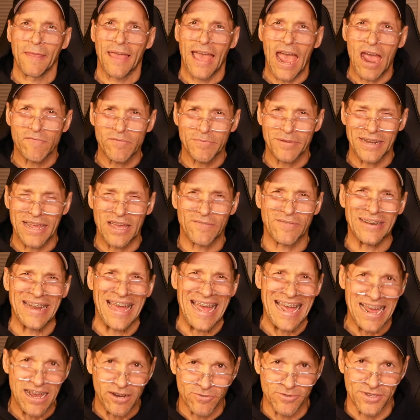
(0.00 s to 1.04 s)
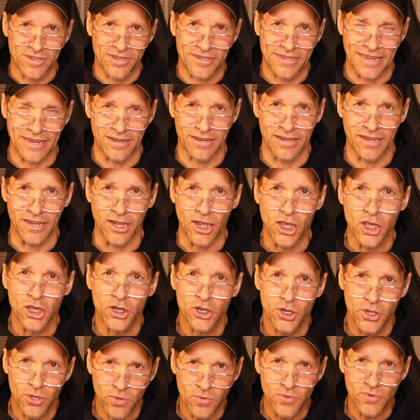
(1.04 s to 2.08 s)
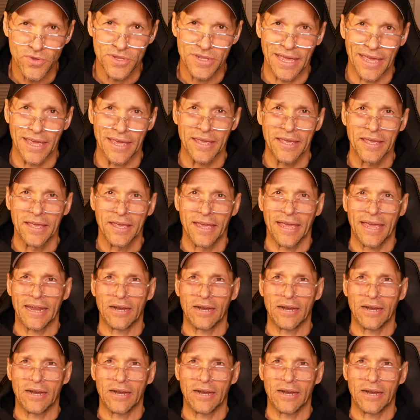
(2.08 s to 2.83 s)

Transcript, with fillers: Everybody have an outstanding Tuesday, and